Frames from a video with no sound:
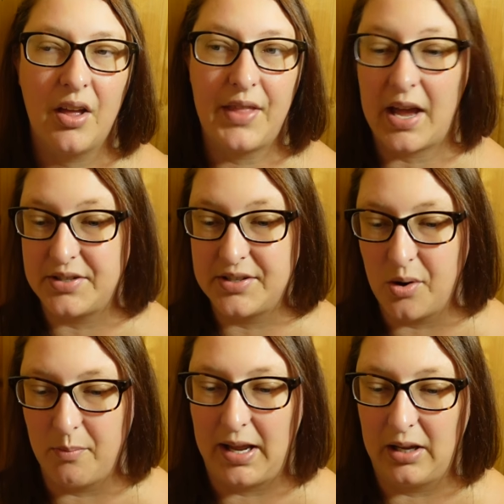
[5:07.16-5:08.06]
That does
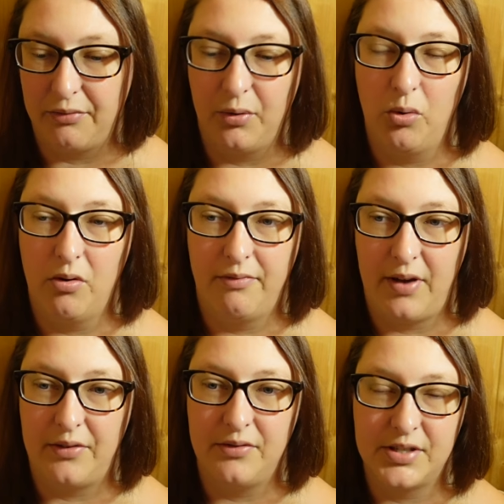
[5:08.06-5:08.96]
not make for
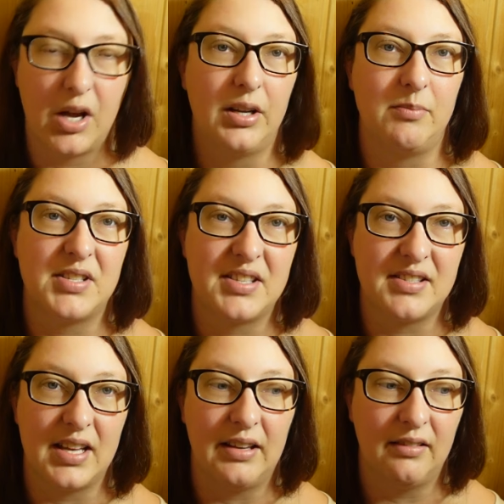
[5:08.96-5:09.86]
fun times,
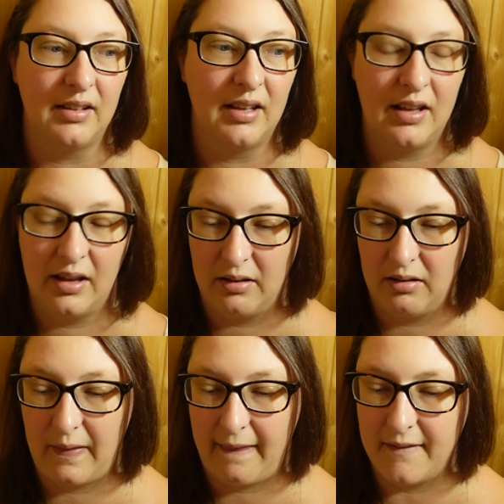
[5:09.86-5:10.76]
does it?
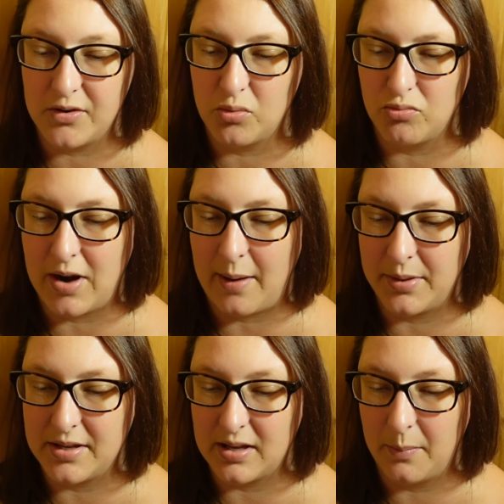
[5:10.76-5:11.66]
I should wrap
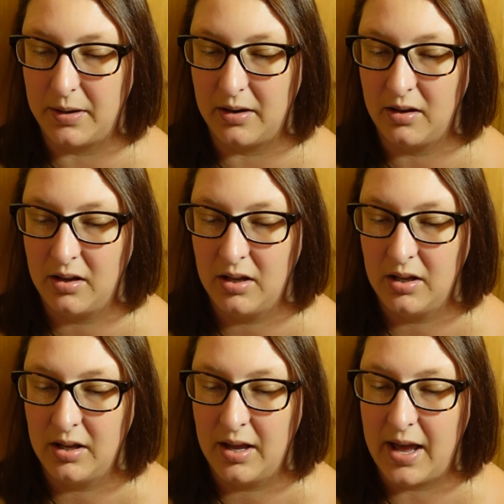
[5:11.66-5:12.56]
this up in a
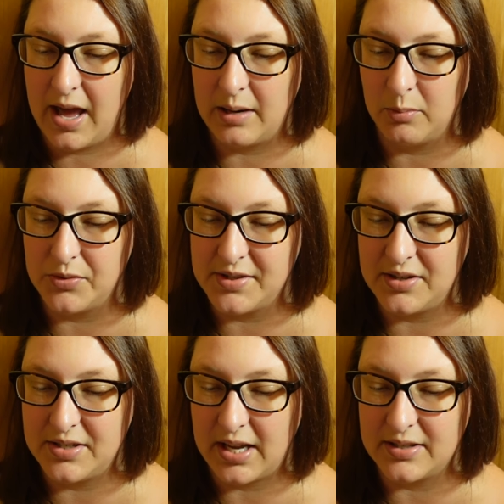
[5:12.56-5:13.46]
animal's
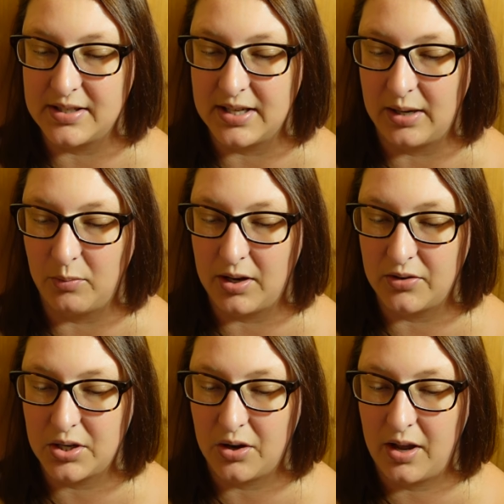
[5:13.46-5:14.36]
intestine with,
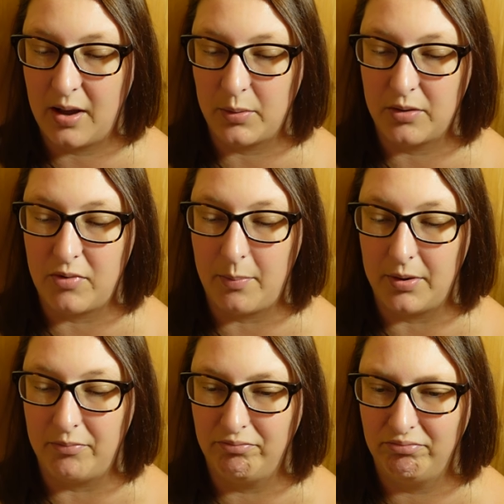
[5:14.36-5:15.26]
and tie it up with a
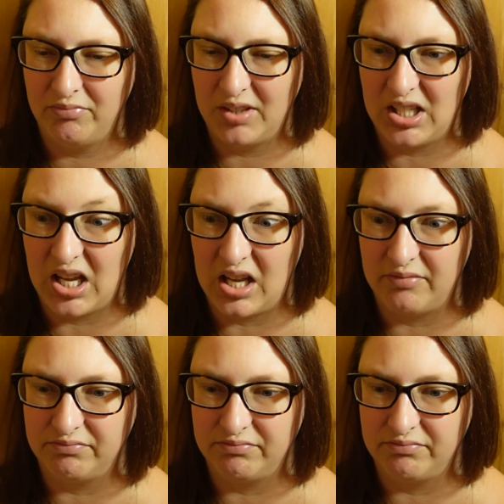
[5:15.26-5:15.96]
ribbon. Yeah.